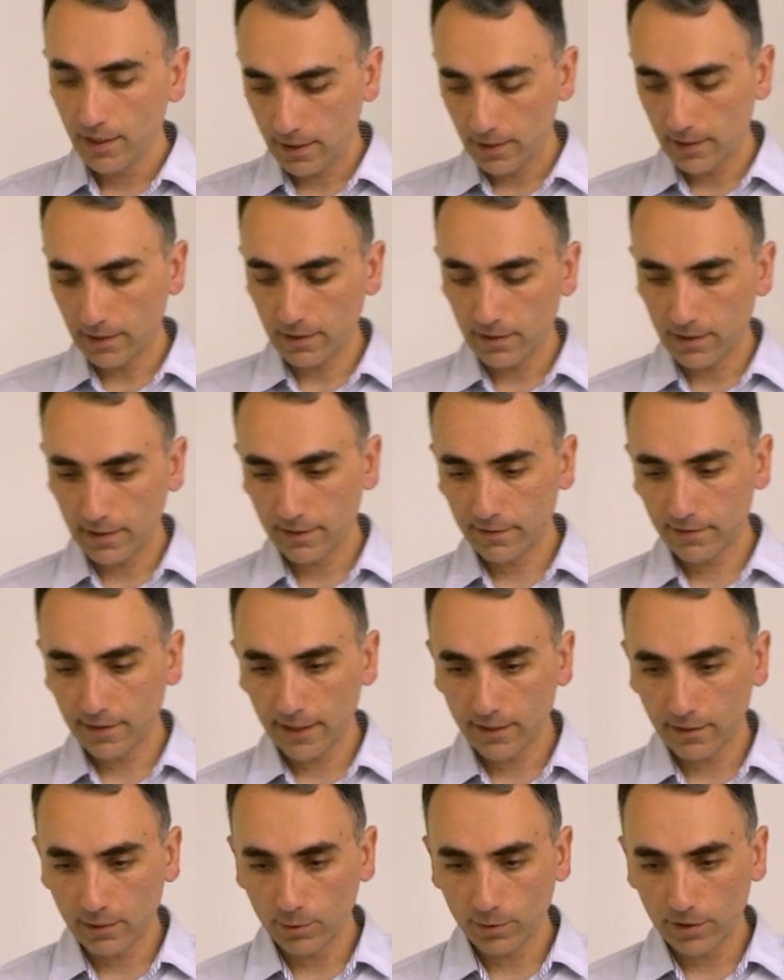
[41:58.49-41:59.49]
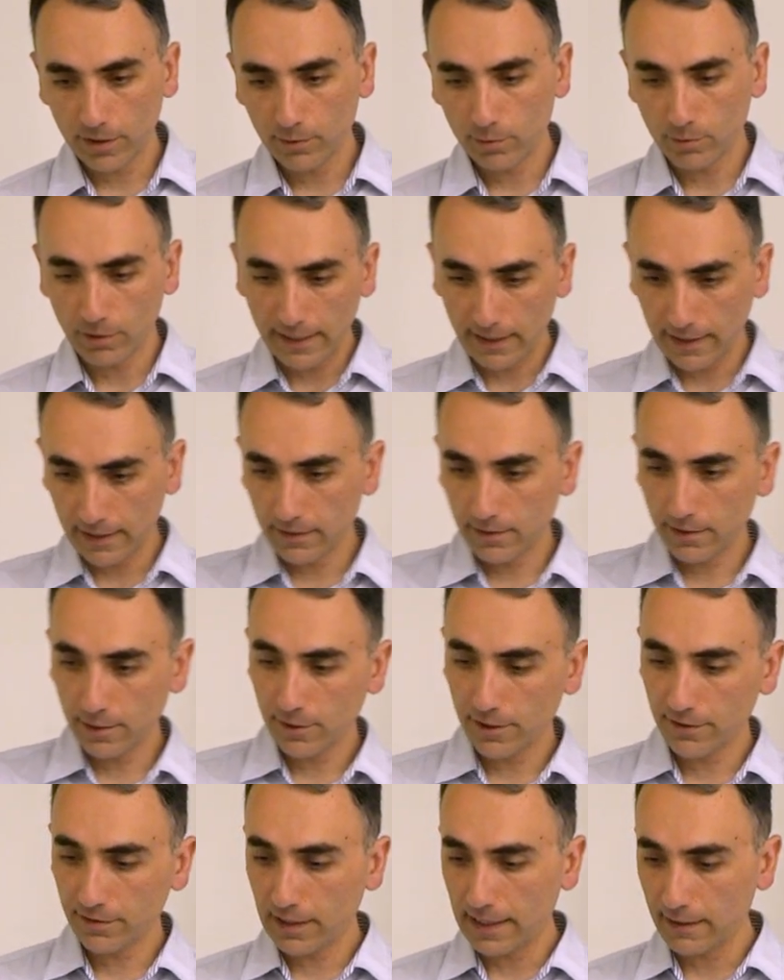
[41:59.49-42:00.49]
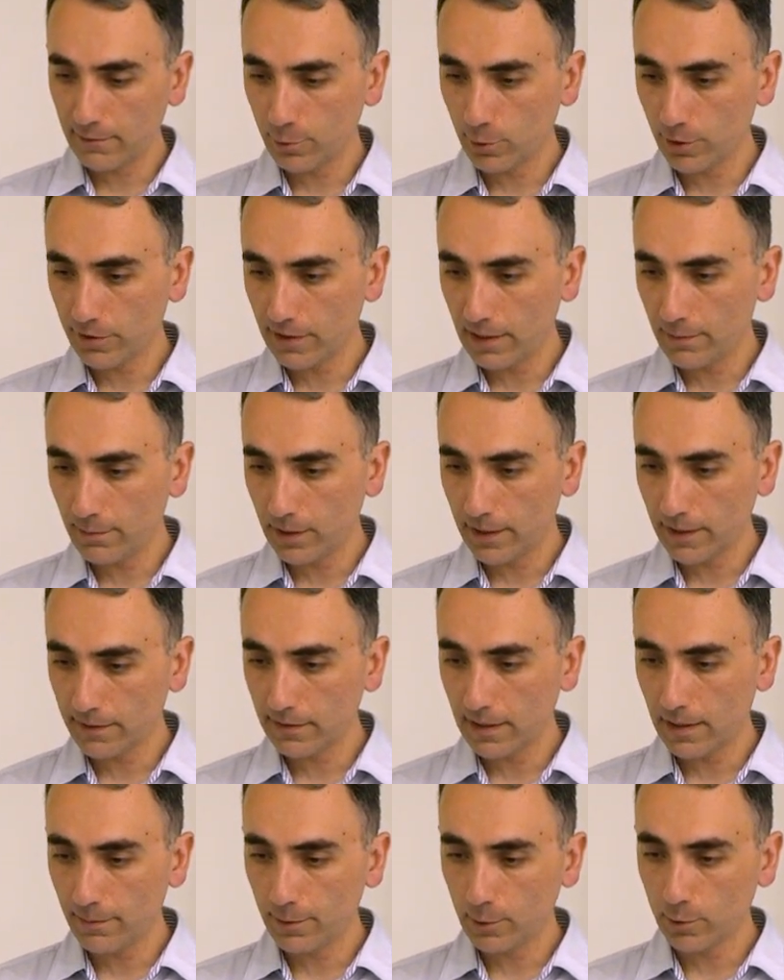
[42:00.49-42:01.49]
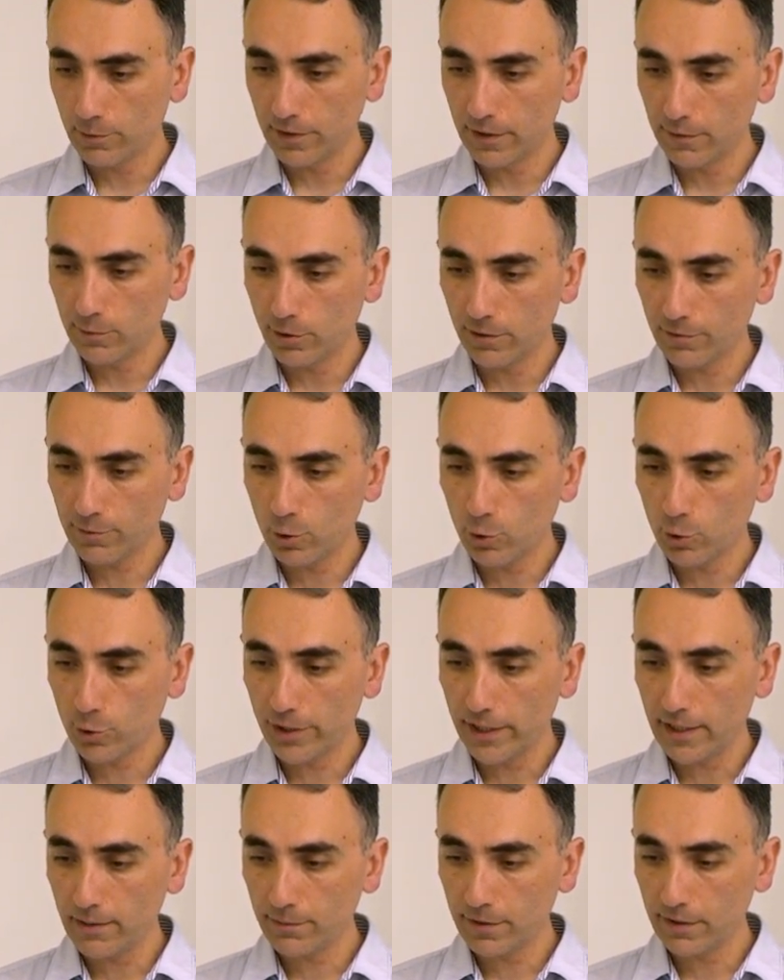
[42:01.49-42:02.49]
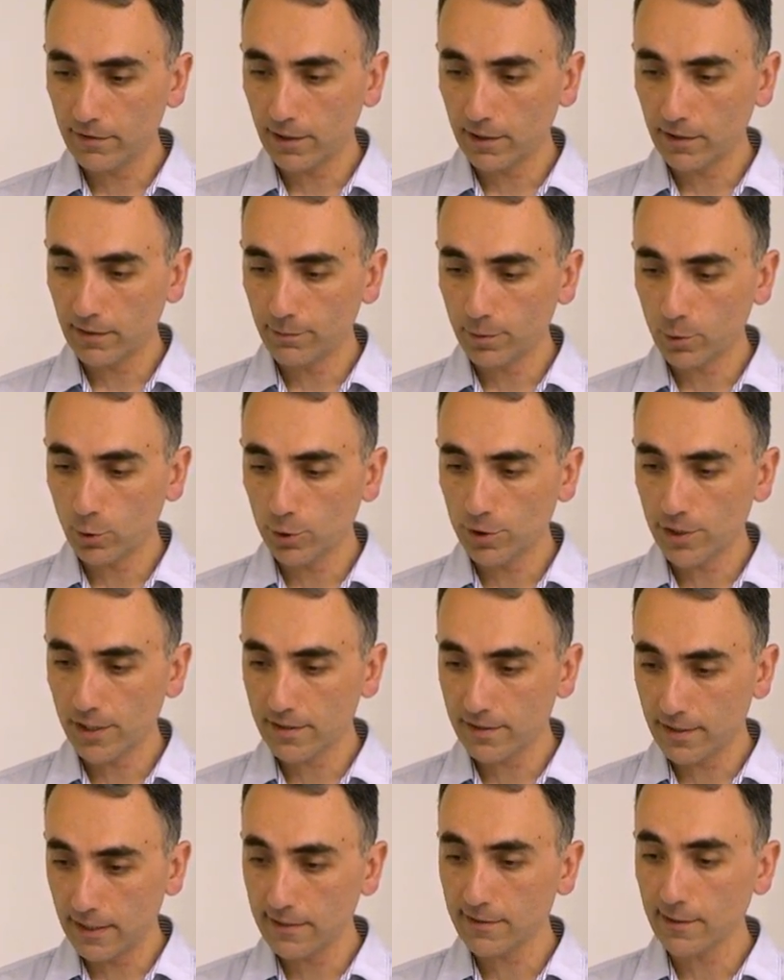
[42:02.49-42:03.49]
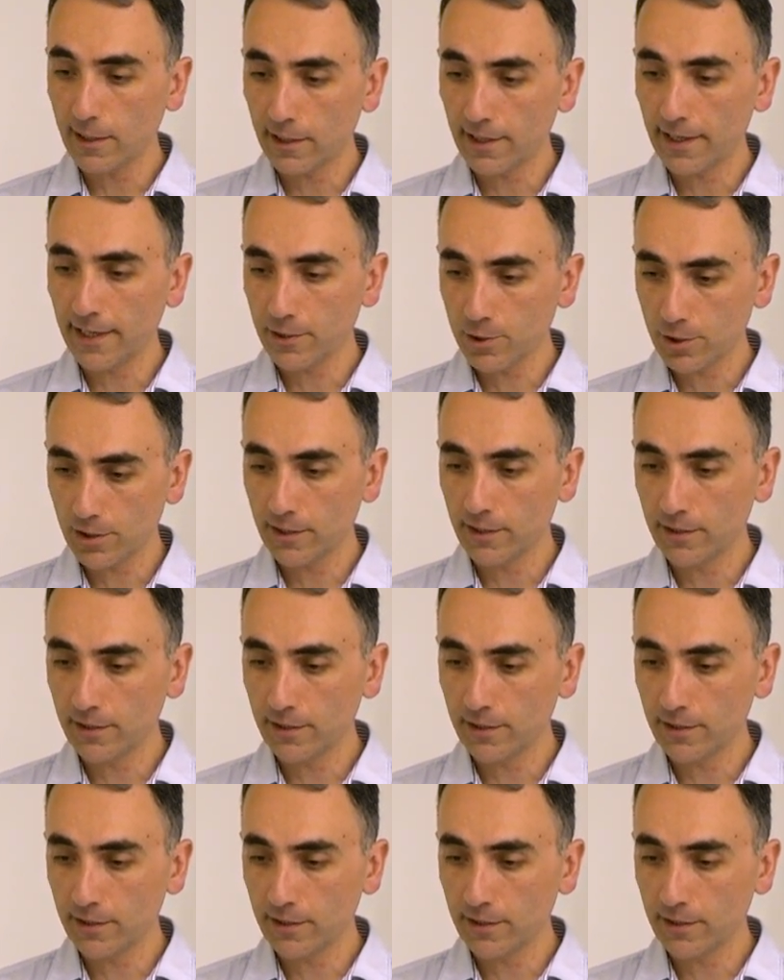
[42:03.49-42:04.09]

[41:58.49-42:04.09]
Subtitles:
Let's take a look into and here is like, for example of this. You have core realm, these are the projects. These are actually